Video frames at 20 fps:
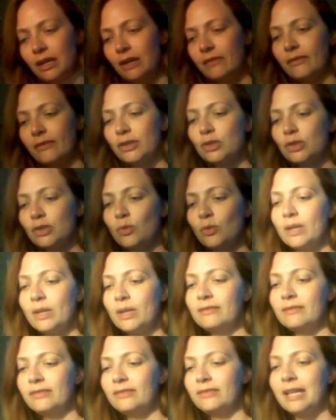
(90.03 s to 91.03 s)
The
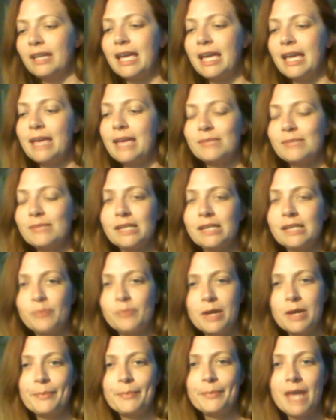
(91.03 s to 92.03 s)
Twin Flames. That's
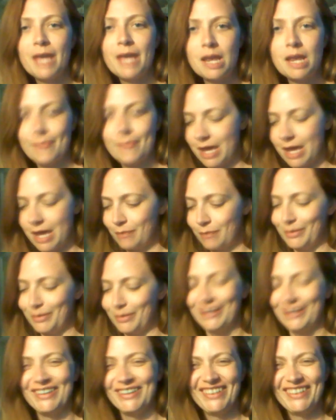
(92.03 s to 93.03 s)
putting me in a better
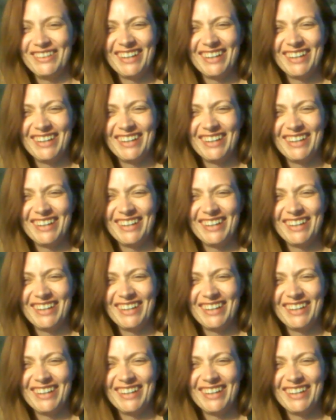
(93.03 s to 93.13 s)
mood.